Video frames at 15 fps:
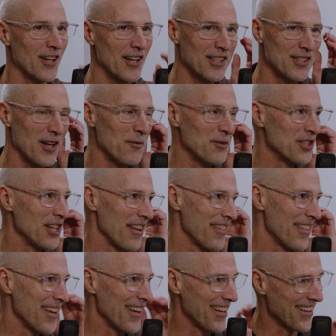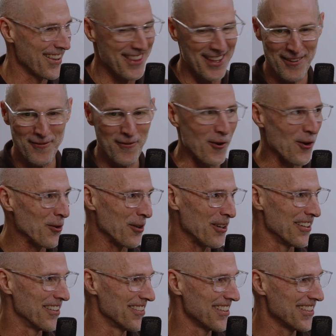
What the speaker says: Okay, so I want you to think forward.